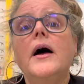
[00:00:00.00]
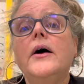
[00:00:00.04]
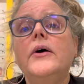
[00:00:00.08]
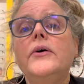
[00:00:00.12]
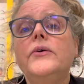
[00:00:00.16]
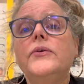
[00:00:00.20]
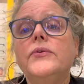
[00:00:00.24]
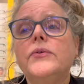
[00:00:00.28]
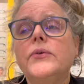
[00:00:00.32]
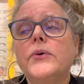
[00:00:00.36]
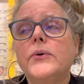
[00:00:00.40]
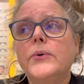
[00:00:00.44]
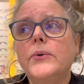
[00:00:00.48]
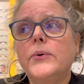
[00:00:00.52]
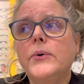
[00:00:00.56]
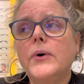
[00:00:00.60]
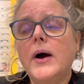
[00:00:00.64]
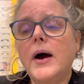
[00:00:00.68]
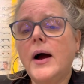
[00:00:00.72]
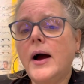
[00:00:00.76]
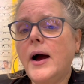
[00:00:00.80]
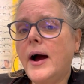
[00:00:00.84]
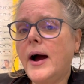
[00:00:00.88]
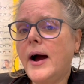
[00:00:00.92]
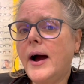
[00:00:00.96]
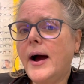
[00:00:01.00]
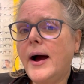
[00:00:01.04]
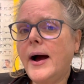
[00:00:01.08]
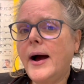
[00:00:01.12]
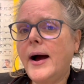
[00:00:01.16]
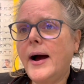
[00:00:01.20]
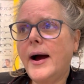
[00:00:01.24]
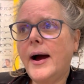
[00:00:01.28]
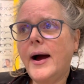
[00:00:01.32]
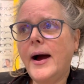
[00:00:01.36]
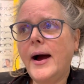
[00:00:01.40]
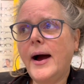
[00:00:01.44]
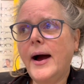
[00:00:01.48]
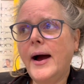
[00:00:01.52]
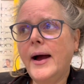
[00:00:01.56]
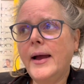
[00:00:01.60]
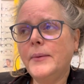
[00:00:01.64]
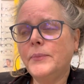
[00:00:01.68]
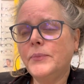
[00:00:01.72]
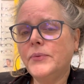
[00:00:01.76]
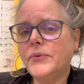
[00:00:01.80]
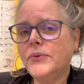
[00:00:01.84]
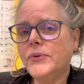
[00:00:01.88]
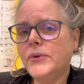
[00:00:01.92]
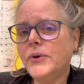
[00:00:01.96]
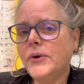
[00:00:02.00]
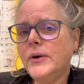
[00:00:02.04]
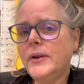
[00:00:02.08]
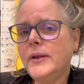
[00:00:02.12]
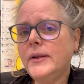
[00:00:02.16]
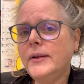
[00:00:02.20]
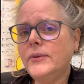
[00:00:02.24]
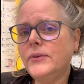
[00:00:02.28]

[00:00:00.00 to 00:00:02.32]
So I'm starting